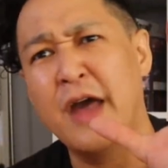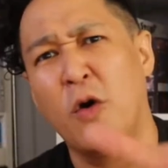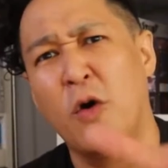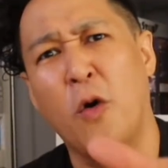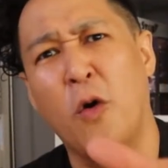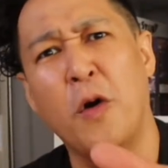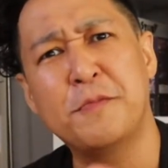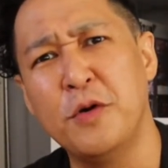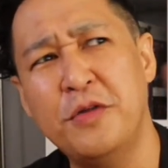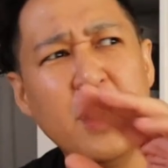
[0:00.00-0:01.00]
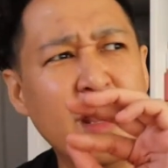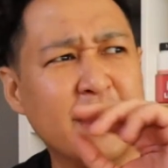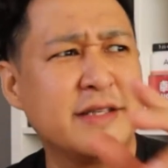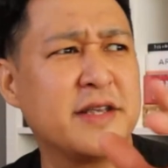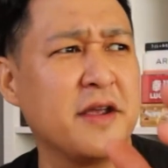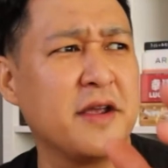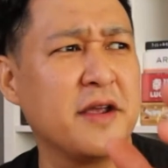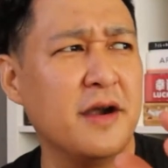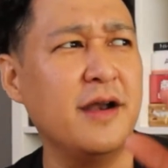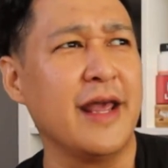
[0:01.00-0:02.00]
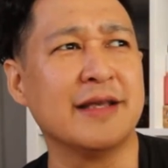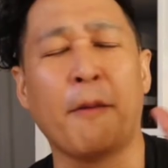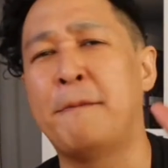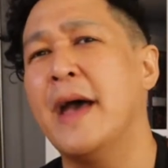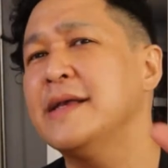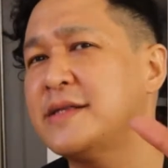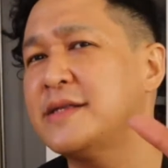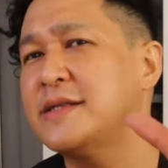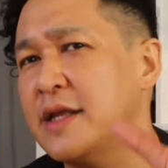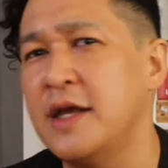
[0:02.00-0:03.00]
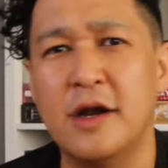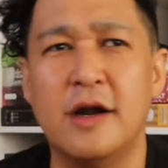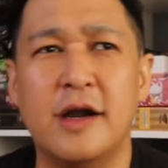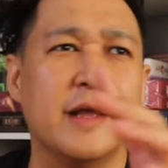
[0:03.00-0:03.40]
And the Oink booth this year is the best year